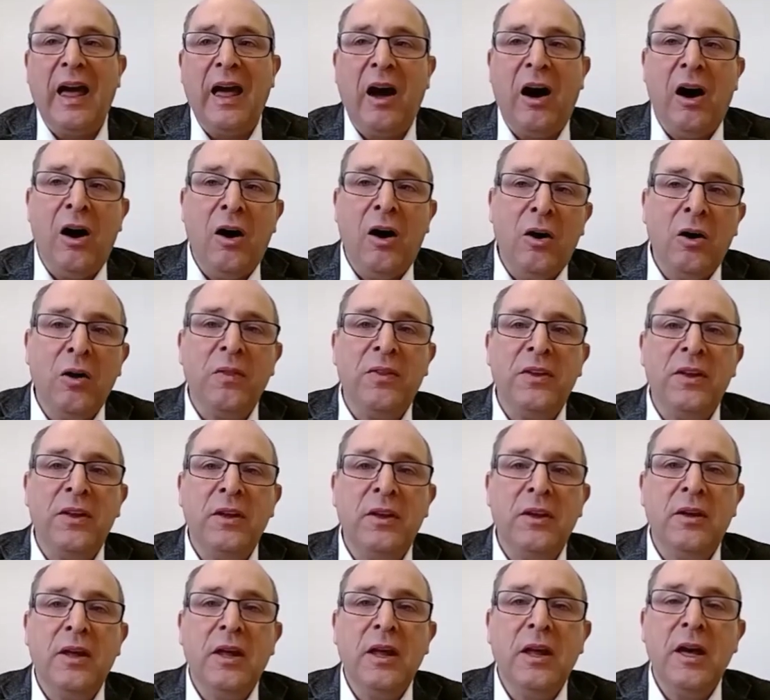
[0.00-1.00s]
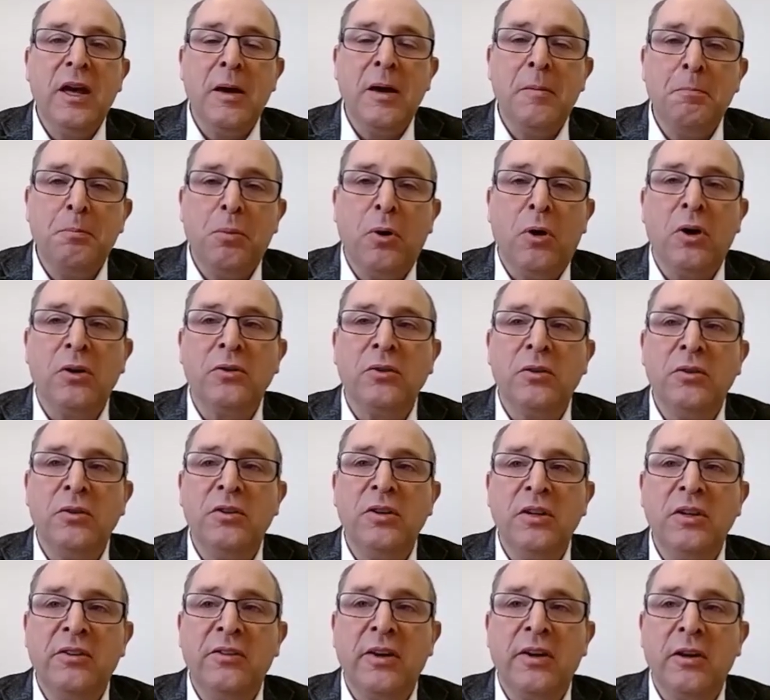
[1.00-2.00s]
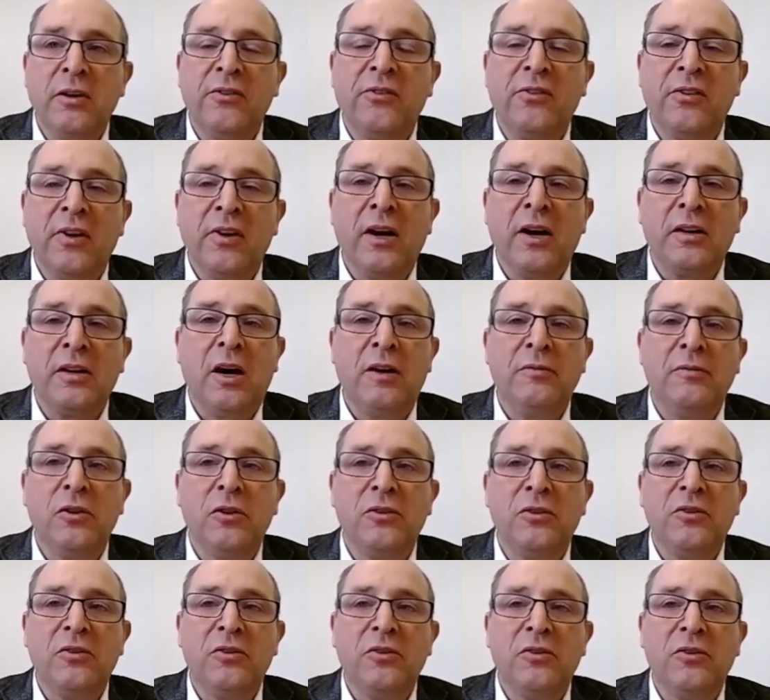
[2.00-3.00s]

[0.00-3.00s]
all the important details are covered.